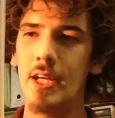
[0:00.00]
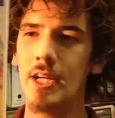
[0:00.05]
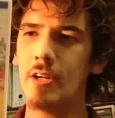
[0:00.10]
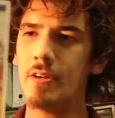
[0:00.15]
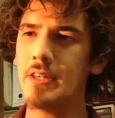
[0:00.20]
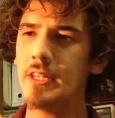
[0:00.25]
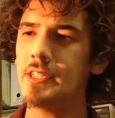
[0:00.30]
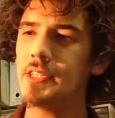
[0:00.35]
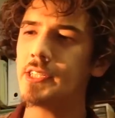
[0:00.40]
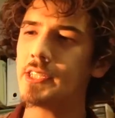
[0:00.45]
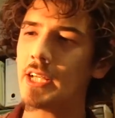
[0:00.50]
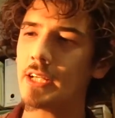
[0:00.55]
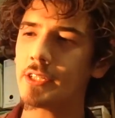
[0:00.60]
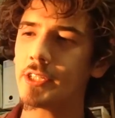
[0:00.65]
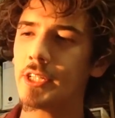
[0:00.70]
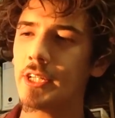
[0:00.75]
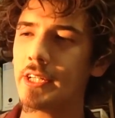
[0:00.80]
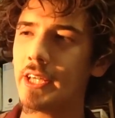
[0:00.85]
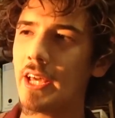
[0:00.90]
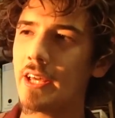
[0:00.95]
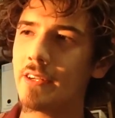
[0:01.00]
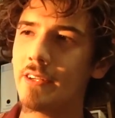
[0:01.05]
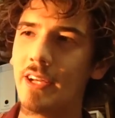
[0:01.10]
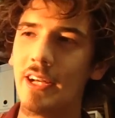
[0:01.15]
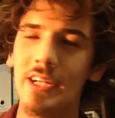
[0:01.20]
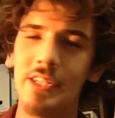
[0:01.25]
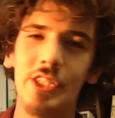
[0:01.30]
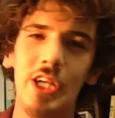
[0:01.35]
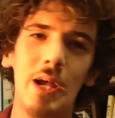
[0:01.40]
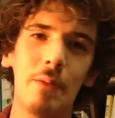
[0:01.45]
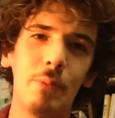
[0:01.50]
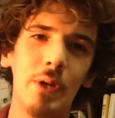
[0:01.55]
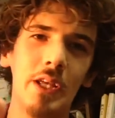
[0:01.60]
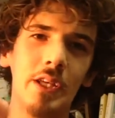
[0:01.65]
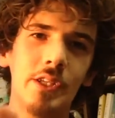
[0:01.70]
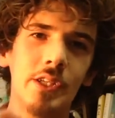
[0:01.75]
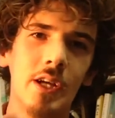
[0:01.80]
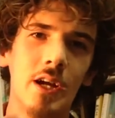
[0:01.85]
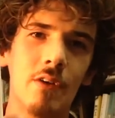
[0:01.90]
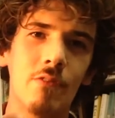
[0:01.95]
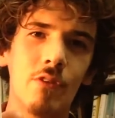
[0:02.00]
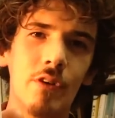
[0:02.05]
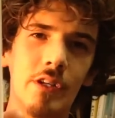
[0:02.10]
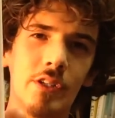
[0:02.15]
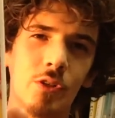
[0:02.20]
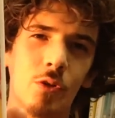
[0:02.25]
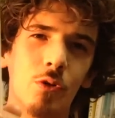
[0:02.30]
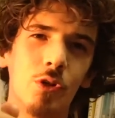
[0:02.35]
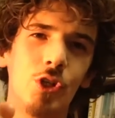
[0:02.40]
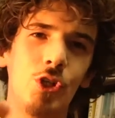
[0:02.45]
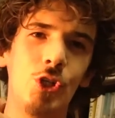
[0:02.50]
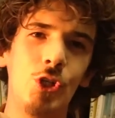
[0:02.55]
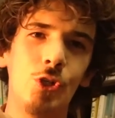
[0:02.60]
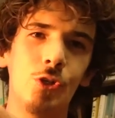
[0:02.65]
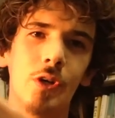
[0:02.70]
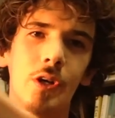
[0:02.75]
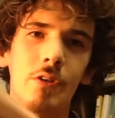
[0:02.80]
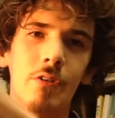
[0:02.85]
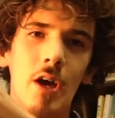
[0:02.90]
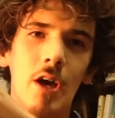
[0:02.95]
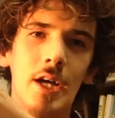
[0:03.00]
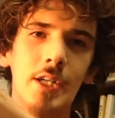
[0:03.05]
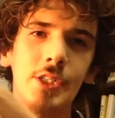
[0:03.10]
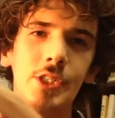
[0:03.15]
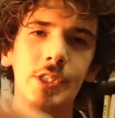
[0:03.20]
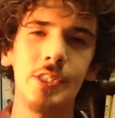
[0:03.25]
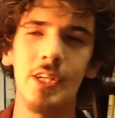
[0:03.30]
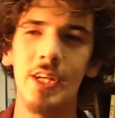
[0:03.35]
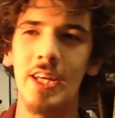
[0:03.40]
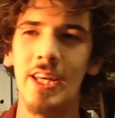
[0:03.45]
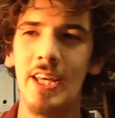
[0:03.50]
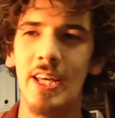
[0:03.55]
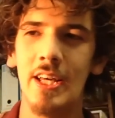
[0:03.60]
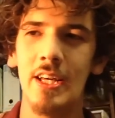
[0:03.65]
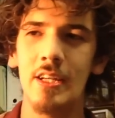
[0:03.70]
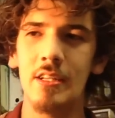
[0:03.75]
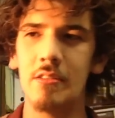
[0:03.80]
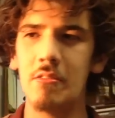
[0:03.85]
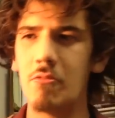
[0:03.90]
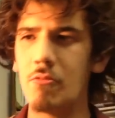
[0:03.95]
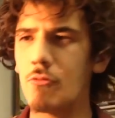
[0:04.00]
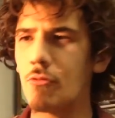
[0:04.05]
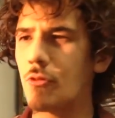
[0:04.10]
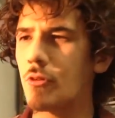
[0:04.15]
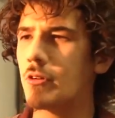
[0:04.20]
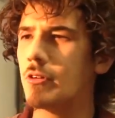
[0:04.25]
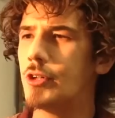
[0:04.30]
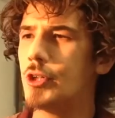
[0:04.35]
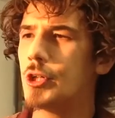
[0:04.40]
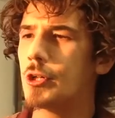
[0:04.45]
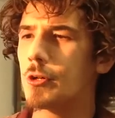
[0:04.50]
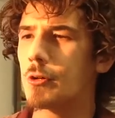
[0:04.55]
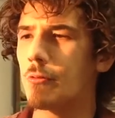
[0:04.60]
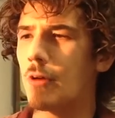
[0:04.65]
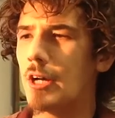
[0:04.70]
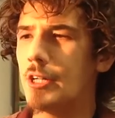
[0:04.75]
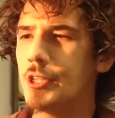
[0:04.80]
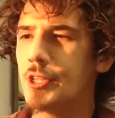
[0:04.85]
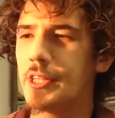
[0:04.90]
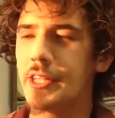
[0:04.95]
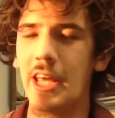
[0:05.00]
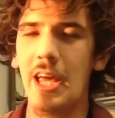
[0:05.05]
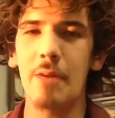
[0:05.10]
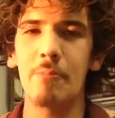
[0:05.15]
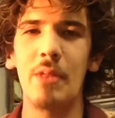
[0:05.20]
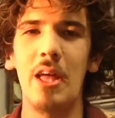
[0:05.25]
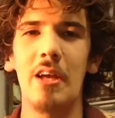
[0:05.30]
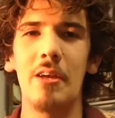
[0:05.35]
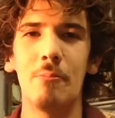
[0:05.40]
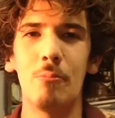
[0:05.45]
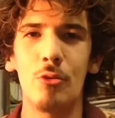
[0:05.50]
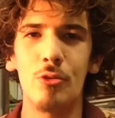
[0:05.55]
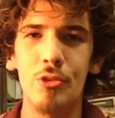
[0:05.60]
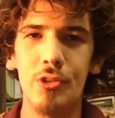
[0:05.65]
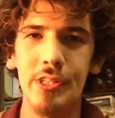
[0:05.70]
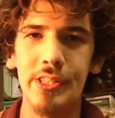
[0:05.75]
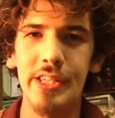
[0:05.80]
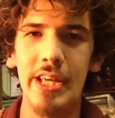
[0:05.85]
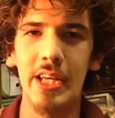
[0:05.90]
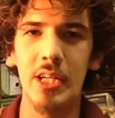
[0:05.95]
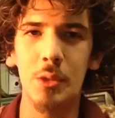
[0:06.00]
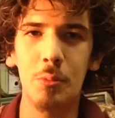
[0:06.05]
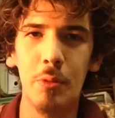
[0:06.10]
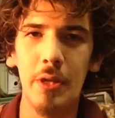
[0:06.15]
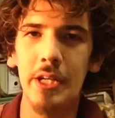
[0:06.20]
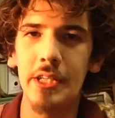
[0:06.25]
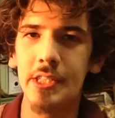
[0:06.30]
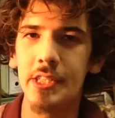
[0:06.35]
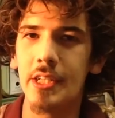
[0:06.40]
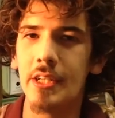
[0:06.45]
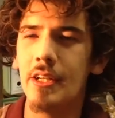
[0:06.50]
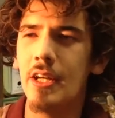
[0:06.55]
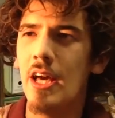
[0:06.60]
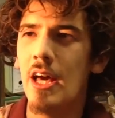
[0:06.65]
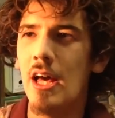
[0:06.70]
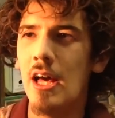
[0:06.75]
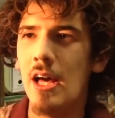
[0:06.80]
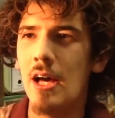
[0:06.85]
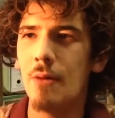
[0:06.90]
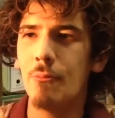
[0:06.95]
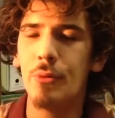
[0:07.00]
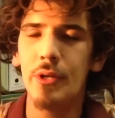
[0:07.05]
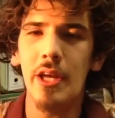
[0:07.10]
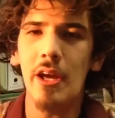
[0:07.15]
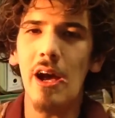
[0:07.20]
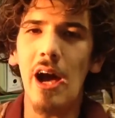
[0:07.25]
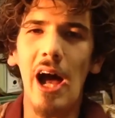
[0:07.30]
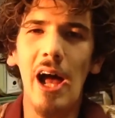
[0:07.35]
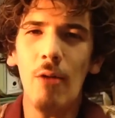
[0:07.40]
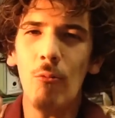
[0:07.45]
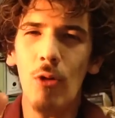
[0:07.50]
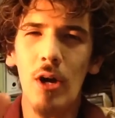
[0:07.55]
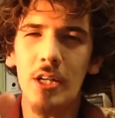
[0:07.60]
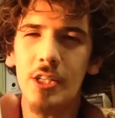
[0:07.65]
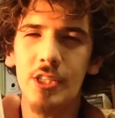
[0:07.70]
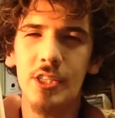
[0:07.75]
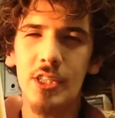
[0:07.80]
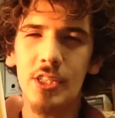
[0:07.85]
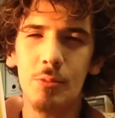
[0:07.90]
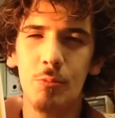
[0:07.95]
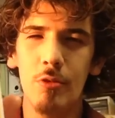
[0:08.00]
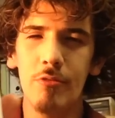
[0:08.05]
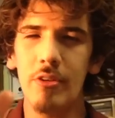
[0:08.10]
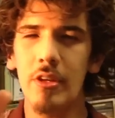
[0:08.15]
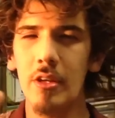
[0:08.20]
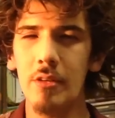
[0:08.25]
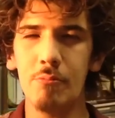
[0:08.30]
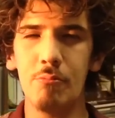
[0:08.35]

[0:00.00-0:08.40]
Now, this is actually, again, a Japanese cover. It's called Sugar Rush. For Sugar Rush, the game that it mostly takes place in. But yeah, I watched this movie.